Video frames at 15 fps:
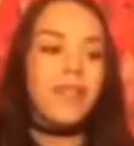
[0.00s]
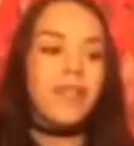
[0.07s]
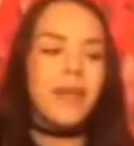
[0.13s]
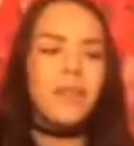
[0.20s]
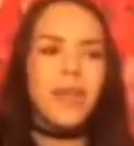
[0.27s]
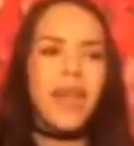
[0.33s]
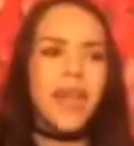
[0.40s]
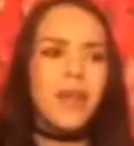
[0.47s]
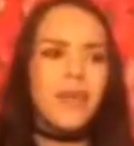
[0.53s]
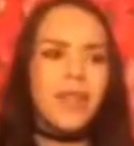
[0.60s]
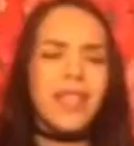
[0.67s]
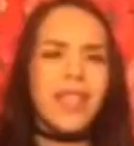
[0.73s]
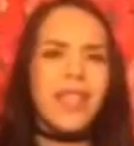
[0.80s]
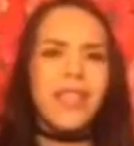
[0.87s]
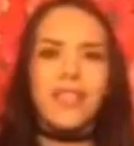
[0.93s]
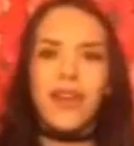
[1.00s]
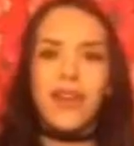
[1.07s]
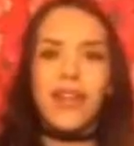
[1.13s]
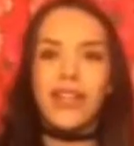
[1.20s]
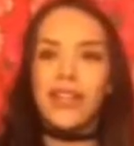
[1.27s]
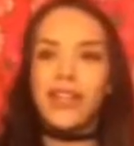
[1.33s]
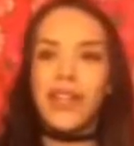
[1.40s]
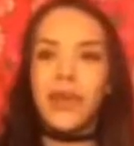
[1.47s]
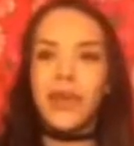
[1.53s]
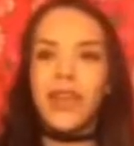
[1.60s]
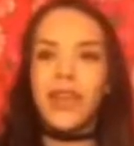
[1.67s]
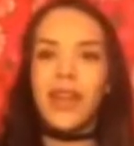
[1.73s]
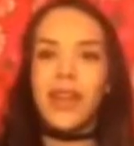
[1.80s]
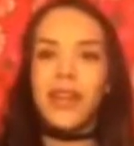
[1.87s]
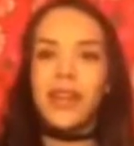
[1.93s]
Some kid was like starting shit
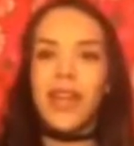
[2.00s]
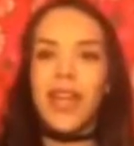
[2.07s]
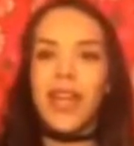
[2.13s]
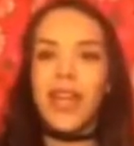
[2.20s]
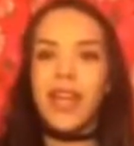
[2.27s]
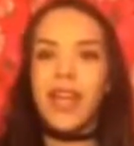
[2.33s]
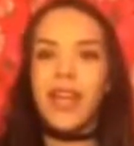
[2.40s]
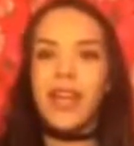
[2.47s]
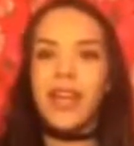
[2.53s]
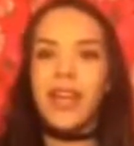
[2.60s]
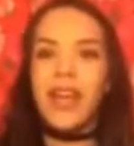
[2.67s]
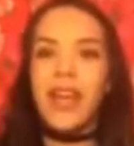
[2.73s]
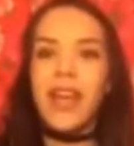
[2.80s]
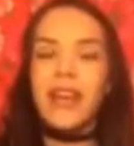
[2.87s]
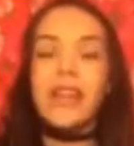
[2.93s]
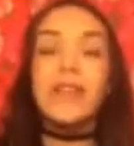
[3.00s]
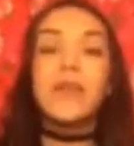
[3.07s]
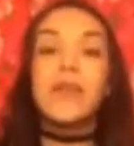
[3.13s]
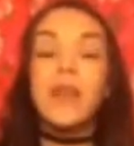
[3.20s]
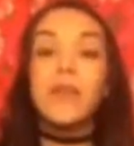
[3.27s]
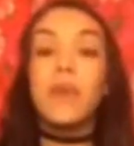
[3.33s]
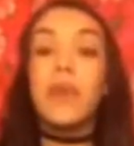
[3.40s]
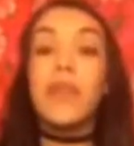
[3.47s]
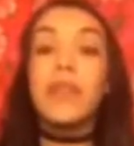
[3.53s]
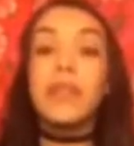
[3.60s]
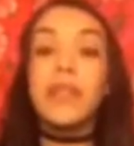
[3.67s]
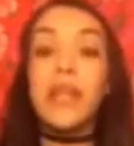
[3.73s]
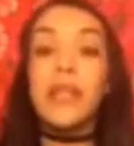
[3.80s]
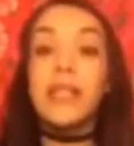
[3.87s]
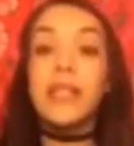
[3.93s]
with another kid, and this was on one of
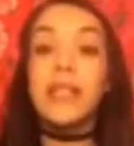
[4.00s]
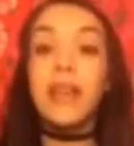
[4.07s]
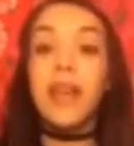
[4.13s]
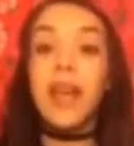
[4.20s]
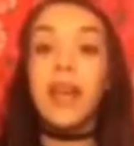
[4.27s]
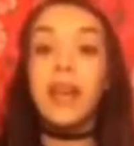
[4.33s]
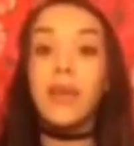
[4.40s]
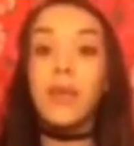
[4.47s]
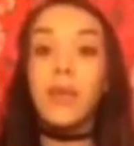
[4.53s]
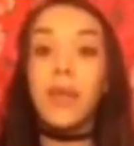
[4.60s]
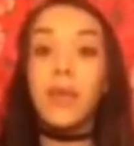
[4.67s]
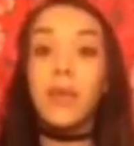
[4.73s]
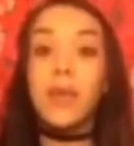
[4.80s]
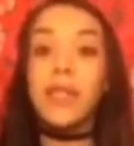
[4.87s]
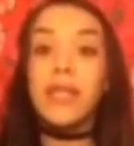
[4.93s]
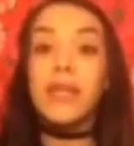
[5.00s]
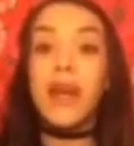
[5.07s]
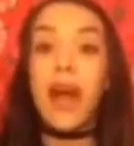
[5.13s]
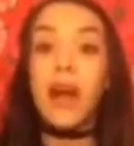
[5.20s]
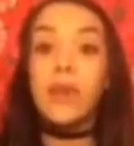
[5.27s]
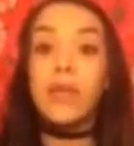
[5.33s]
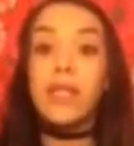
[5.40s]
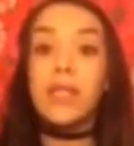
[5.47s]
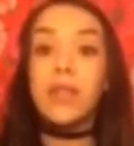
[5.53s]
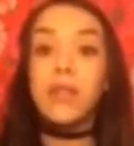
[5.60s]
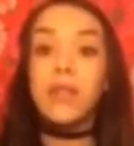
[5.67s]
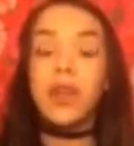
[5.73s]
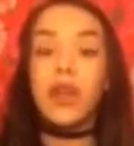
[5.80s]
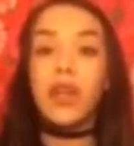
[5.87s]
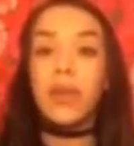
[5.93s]
those nights that like we went to the house and there
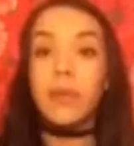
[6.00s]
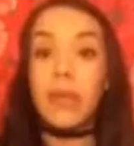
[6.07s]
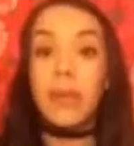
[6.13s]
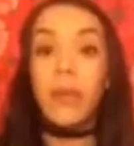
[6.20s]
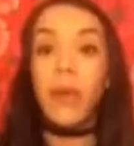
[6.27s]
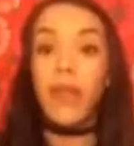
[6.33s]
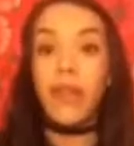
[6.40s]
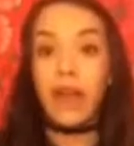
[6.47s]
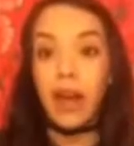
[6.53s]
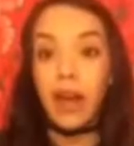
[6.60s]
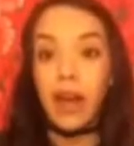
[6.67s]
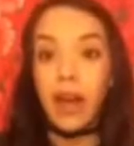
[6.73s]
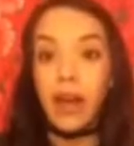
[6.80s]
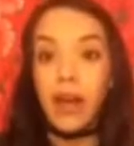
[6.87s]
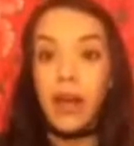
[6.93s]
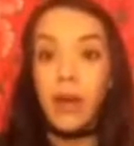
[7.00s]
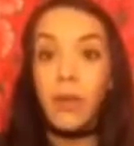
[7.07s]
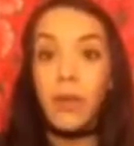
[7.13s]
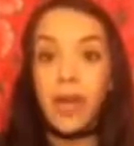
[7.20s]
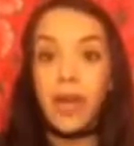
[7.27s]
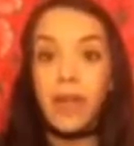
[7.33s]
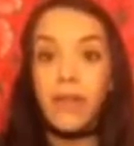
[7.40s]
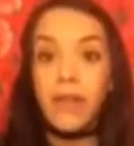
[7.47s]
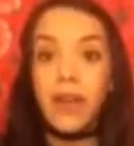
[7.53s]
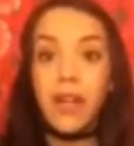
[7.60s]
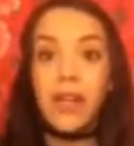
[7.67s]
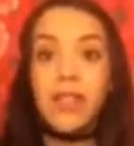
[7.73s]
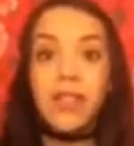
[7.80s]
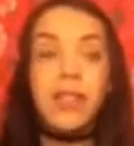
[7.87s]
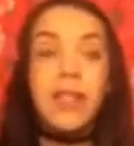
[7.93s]
was already people there waiting for
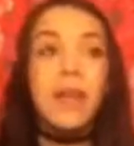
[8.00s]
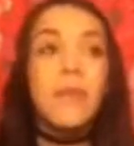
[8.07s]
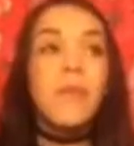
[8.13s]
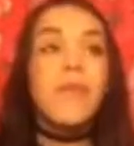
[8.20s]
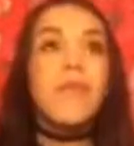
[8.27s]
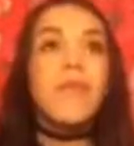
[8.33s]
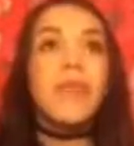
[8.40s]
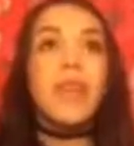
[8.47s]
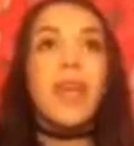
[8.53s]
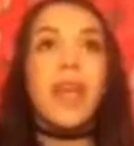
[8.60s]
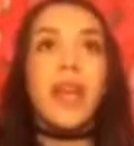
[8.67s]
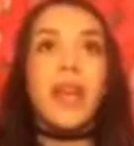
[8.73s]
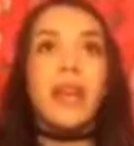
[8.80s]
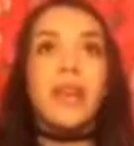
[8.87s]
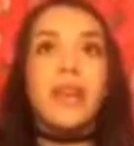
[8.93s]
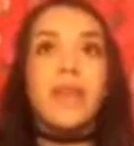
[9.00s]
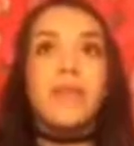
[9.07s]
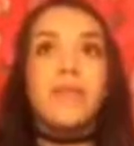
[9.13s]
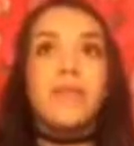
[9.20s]
us, and